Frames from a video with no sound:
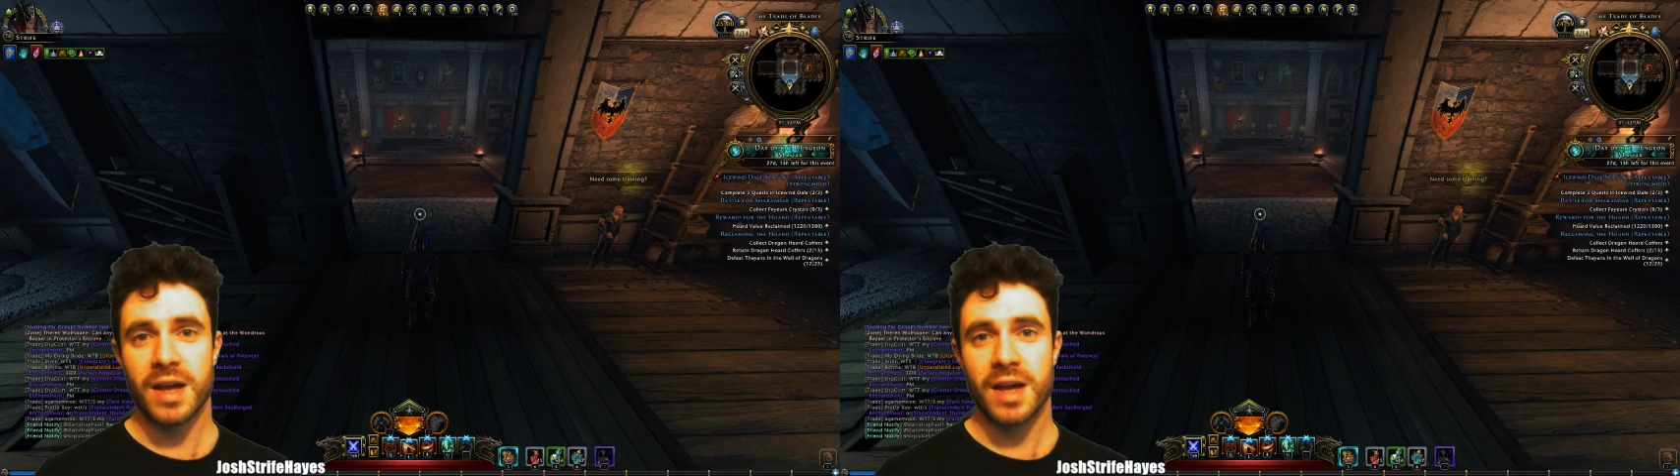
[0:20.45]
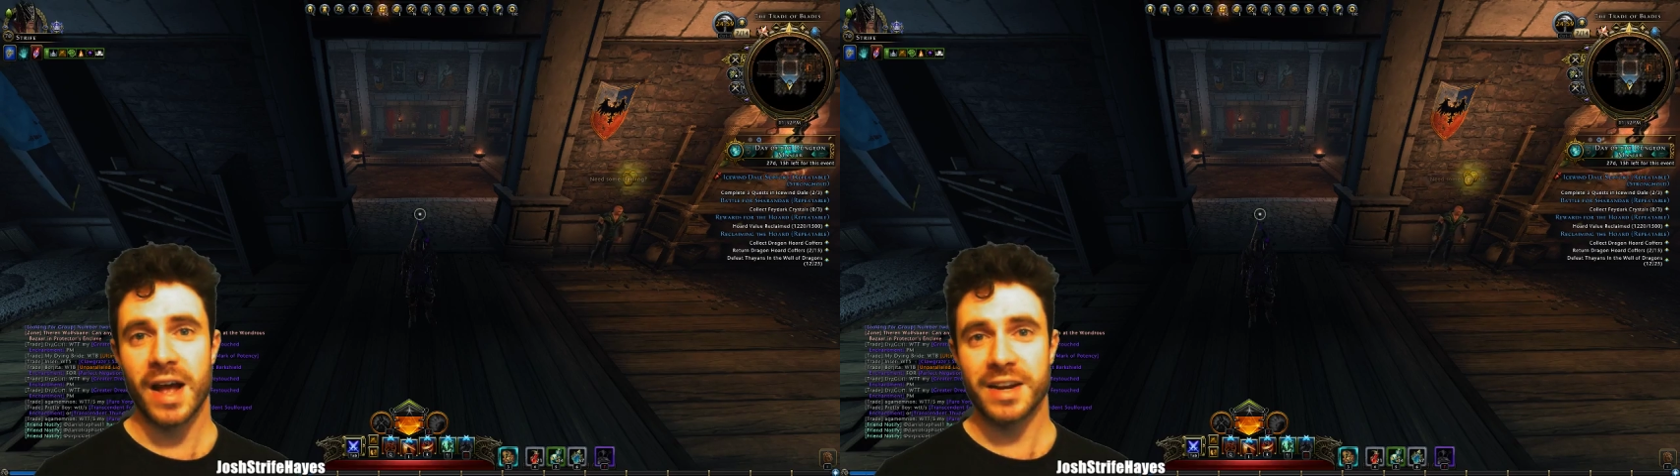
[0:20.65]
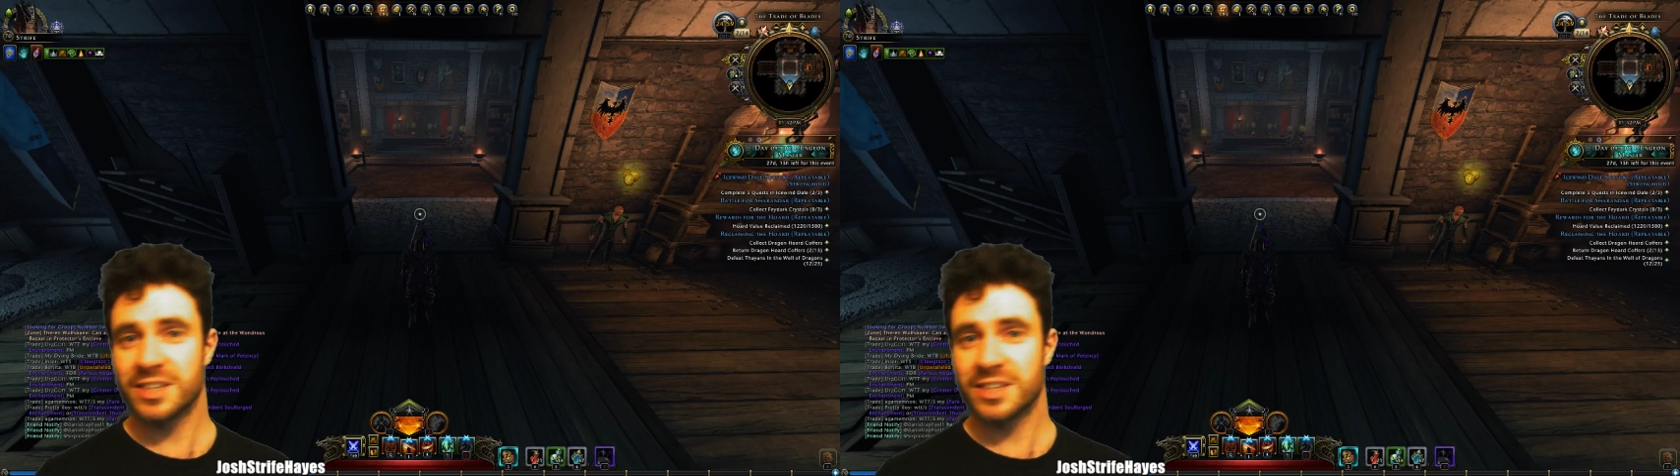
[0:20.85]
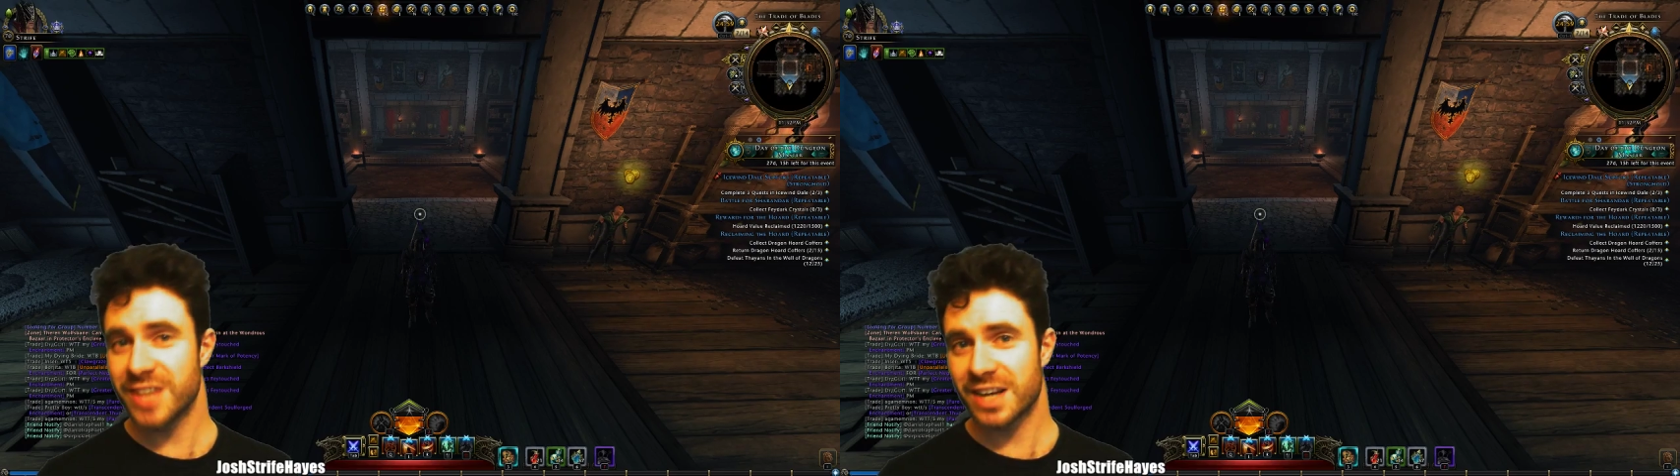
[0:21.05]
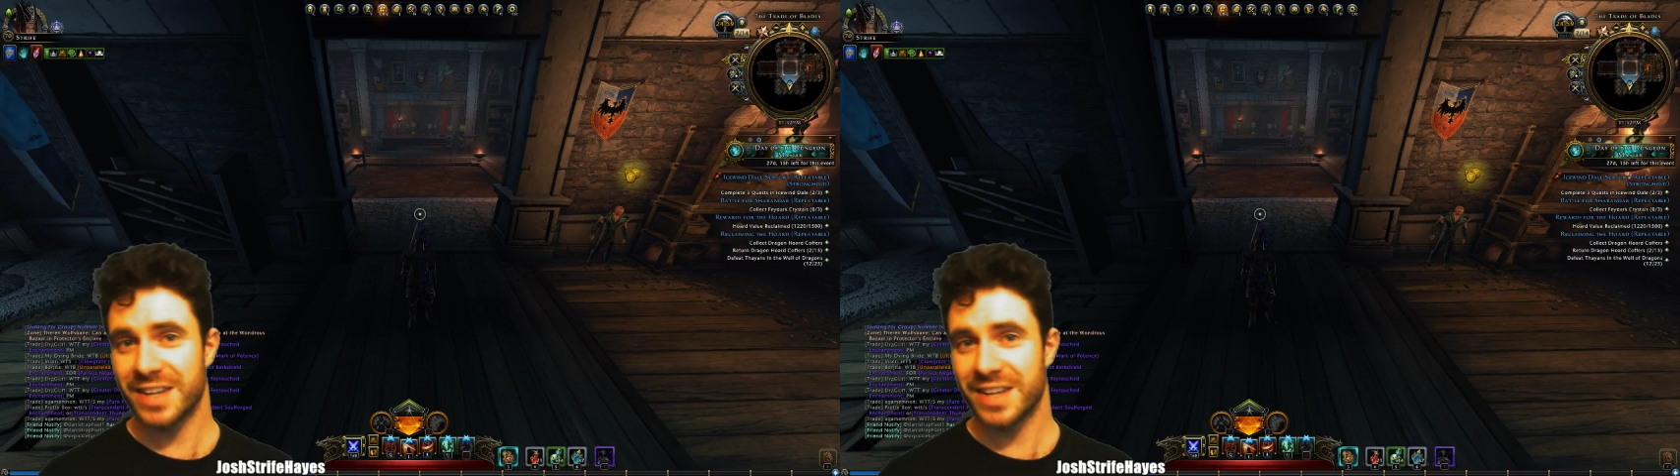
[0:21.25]
and
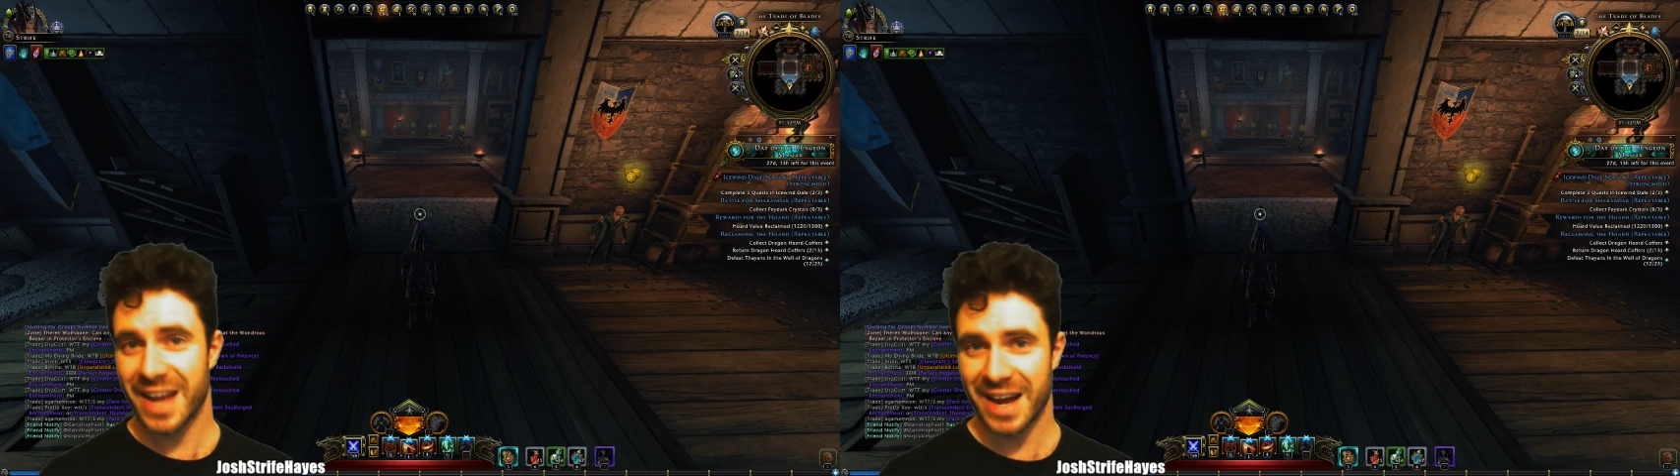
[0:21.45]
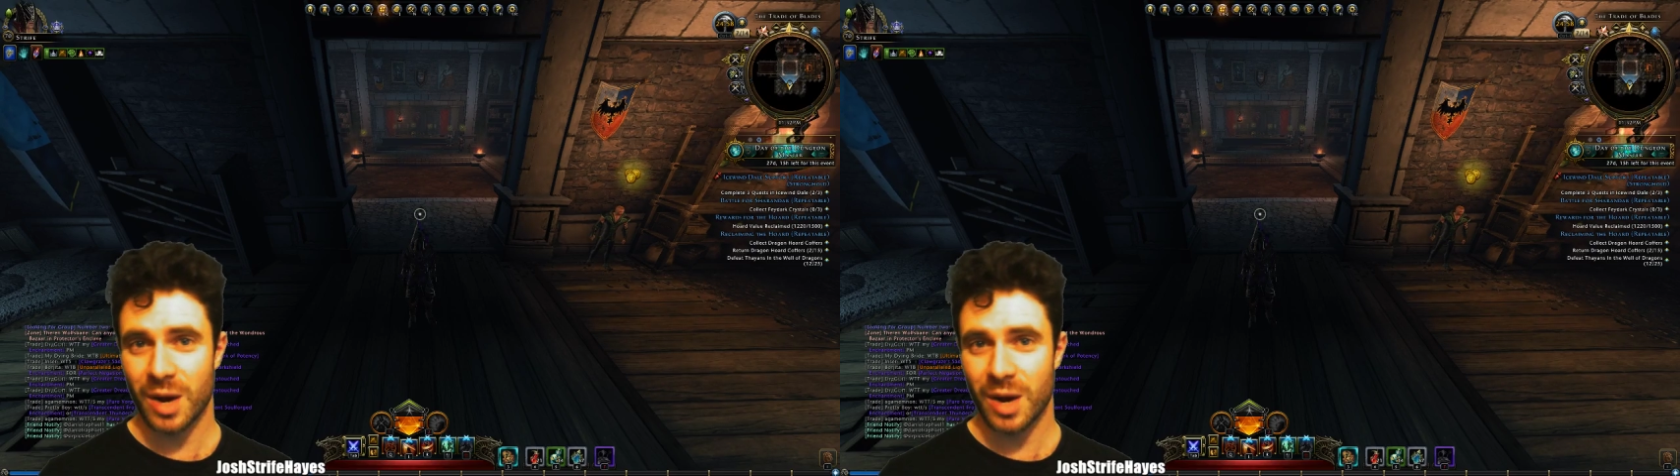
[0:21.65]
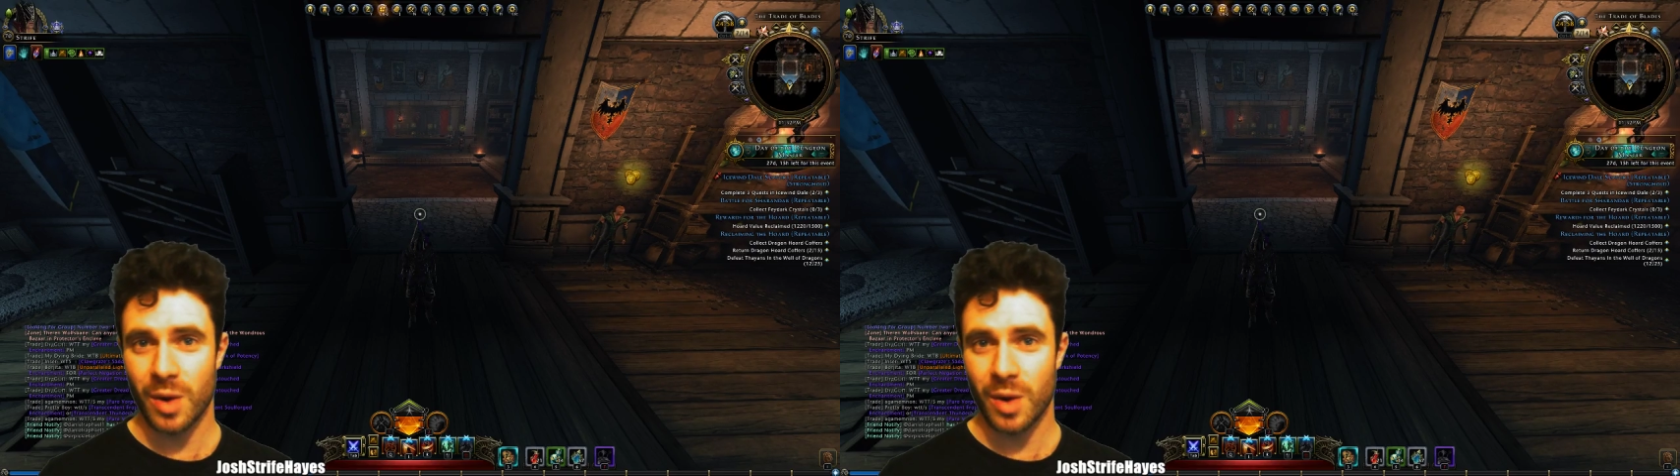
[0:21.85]
exactly how